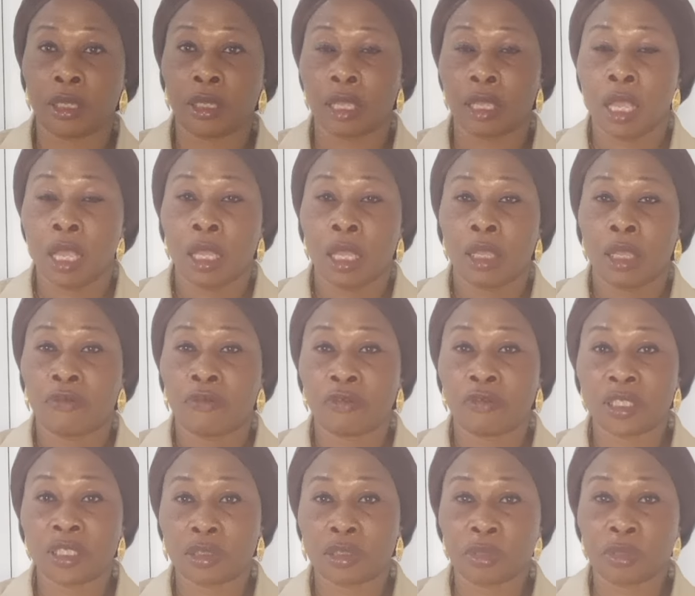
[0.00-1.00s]
first
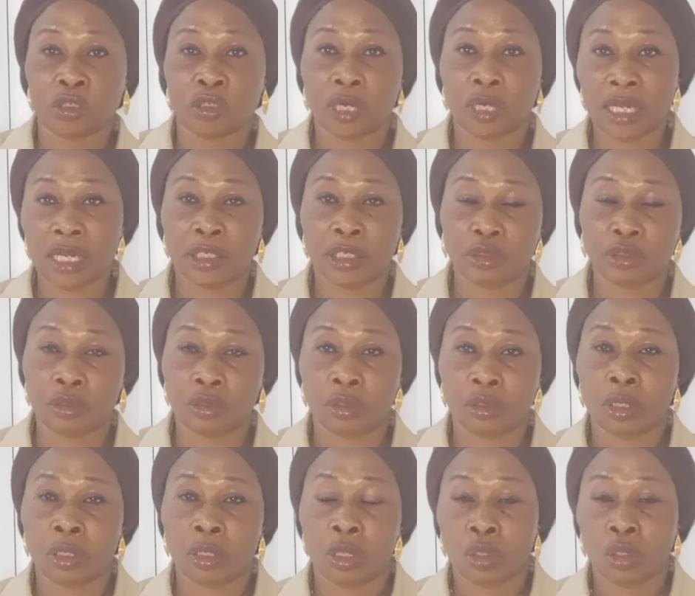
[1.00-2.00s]
missionary journey.
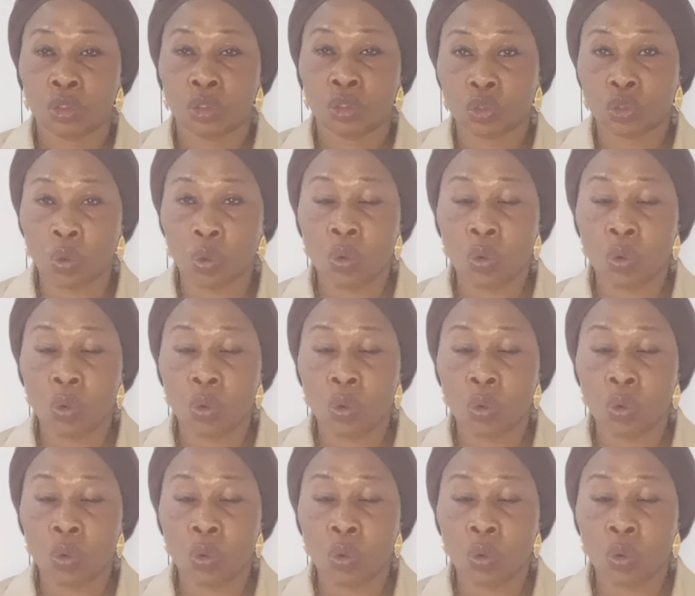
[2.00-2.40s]
So